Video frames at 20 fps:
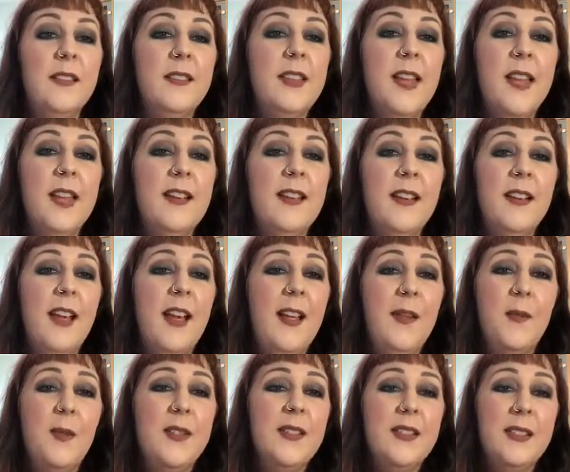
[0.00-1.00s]
Then I
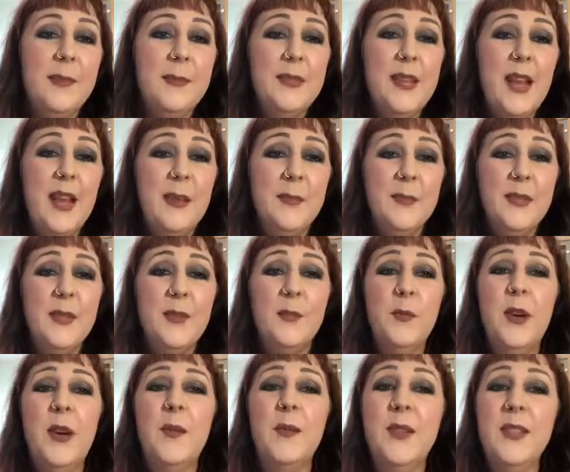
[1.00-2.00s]
will sometimes,
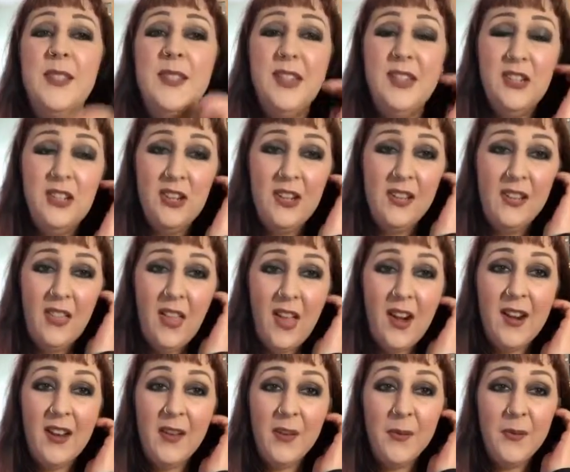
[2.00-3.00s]
when I was teaching a
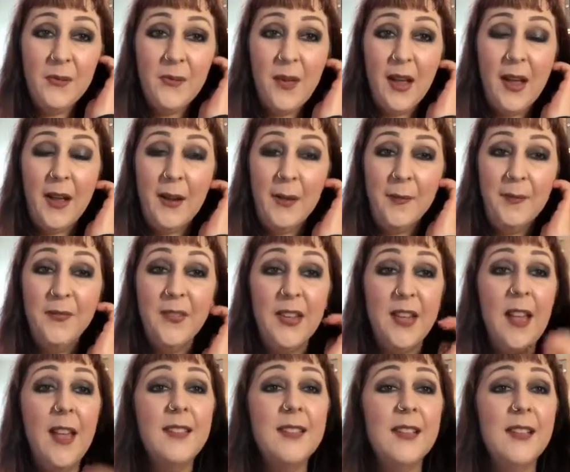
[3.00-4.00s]
lot of
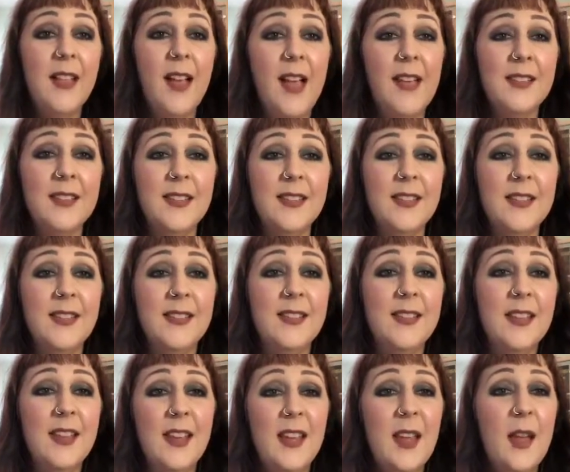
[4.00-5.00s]
vinyasa
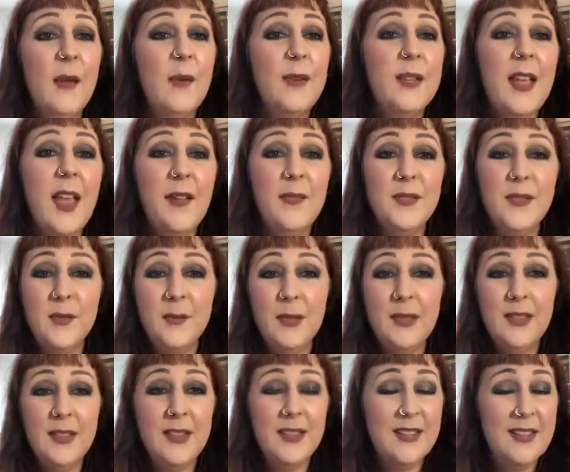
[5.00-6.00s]
classes, I would have
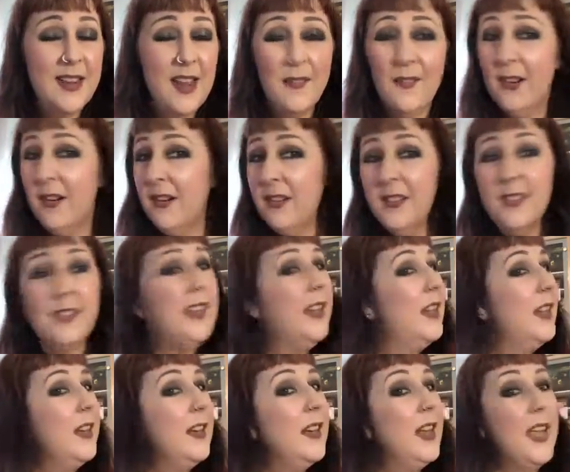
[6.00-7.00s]
somebody that had never
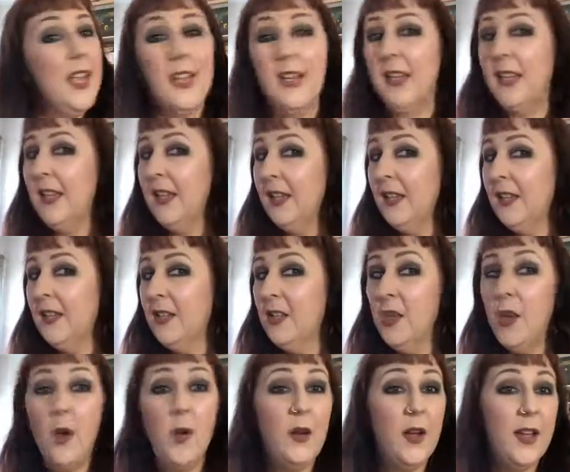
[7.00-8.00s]
done any
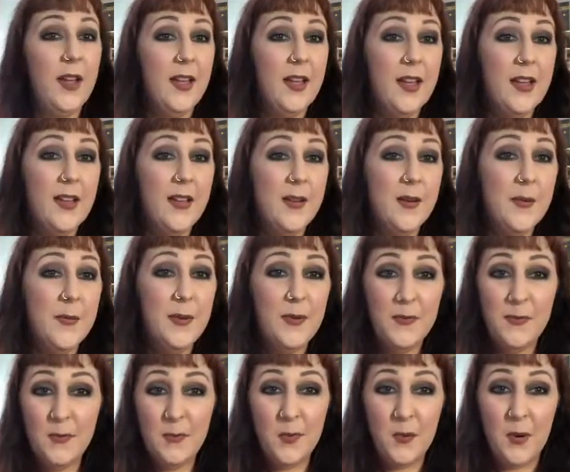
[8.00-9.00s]
yoga
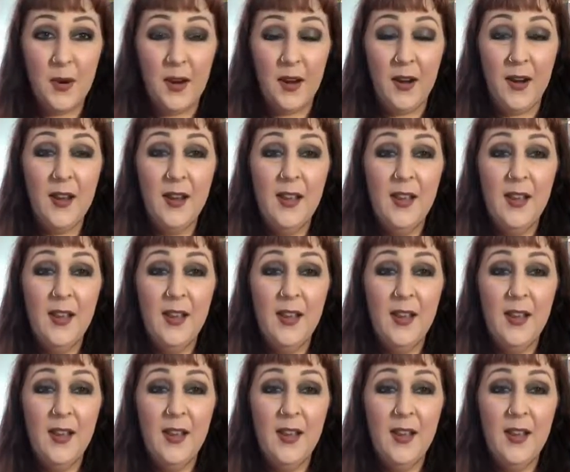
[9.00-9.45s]
before